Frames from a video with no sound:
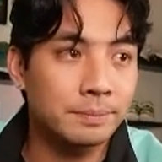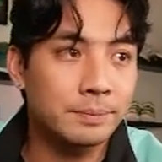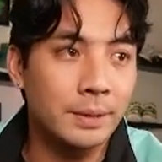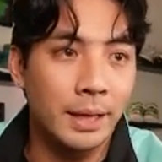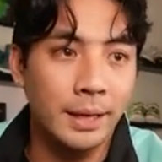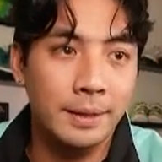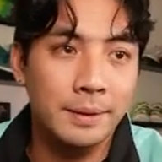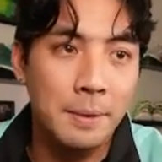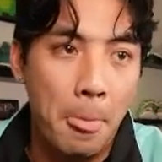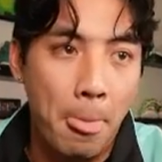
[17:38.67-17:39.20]

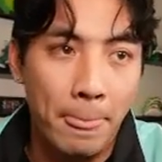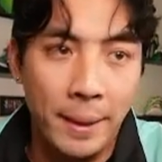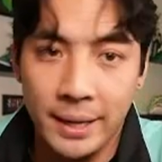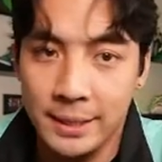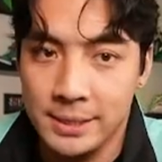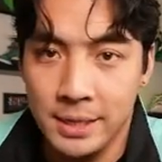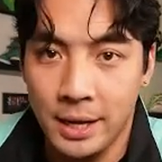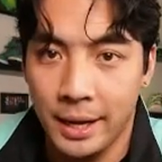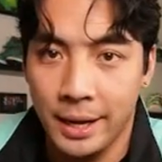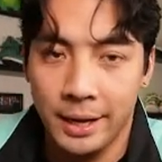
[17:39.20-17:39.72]
Like,
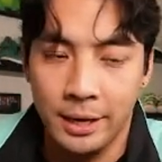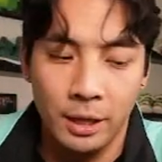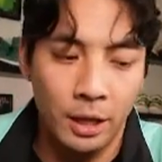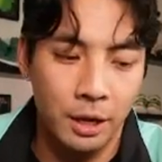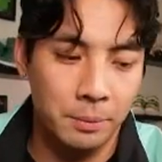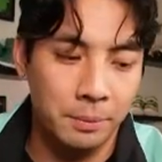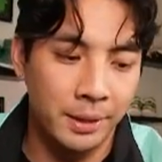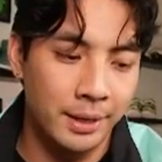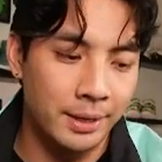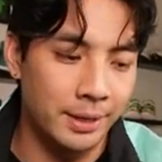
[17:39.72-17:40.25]
it's not
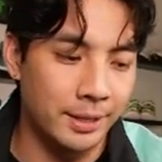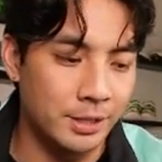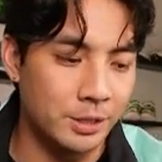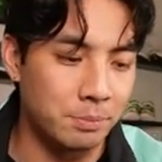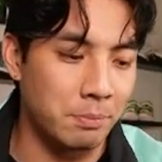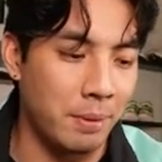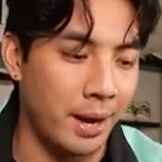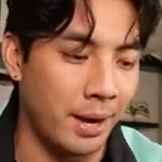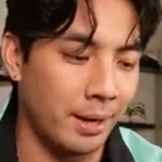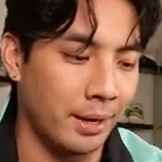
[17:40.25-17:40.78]
Analog Man, it's
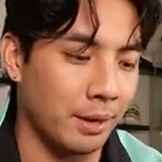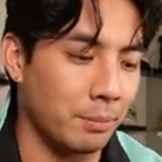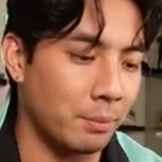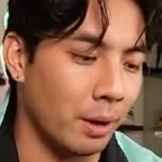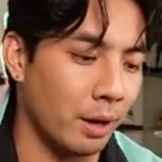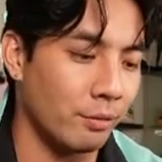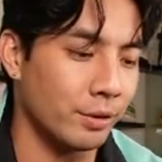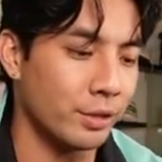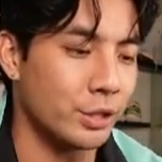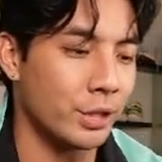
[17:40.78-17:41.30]
Matt and
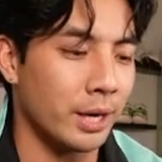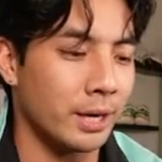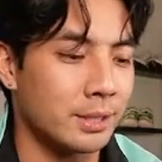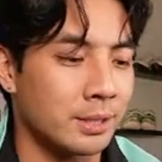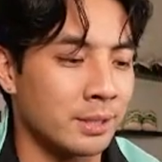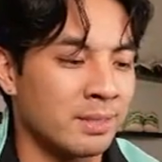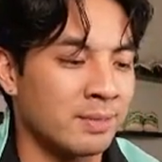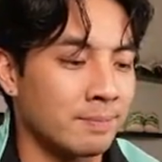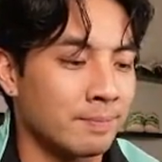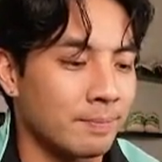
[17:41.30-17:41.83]
Marvin
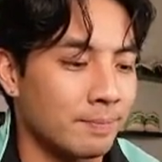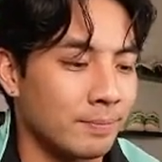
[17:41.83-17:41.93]
Jackson.